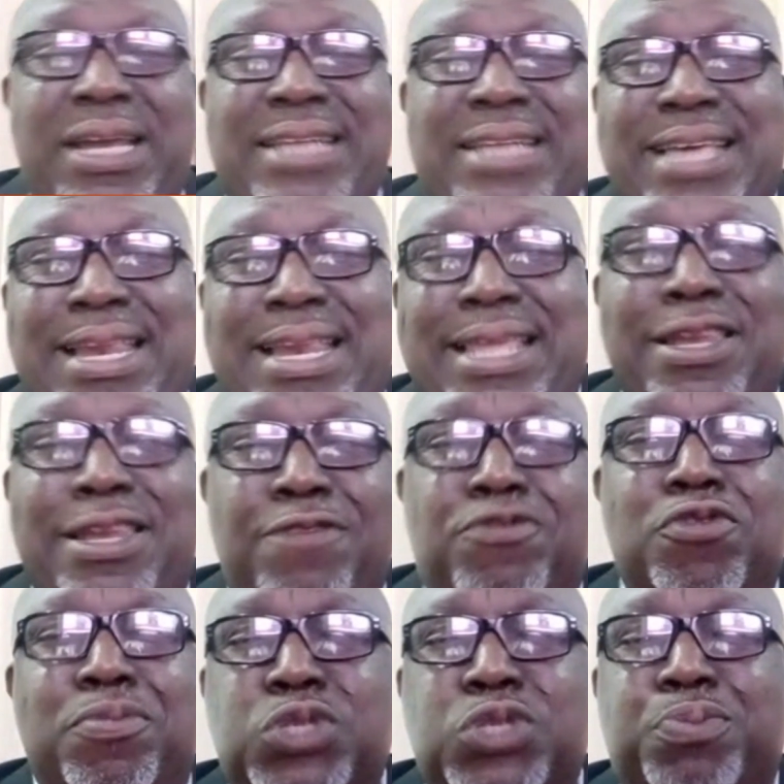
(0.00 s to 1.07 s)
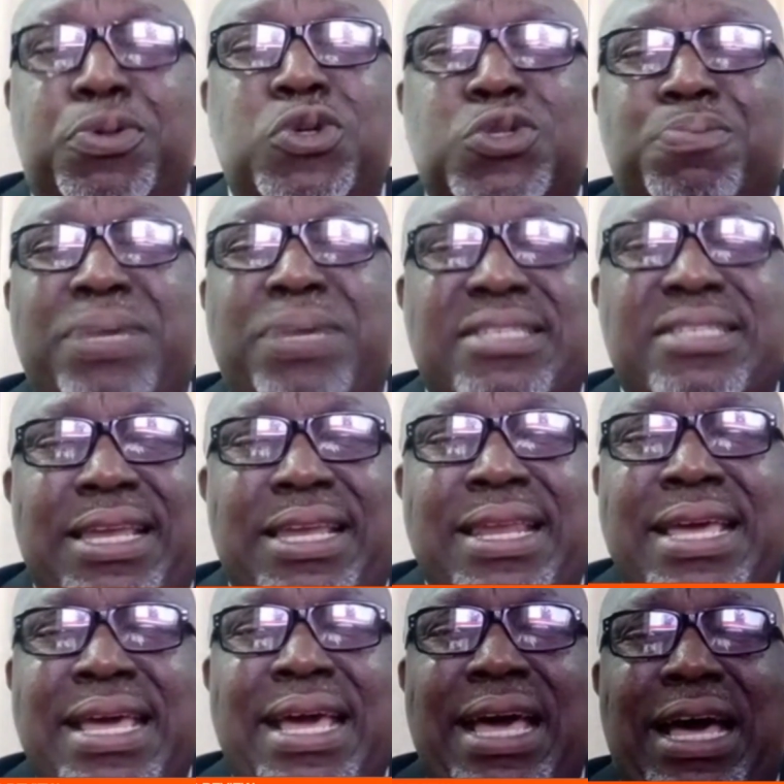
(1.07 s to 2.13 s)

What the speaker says: or Natalie leave to be spokesperson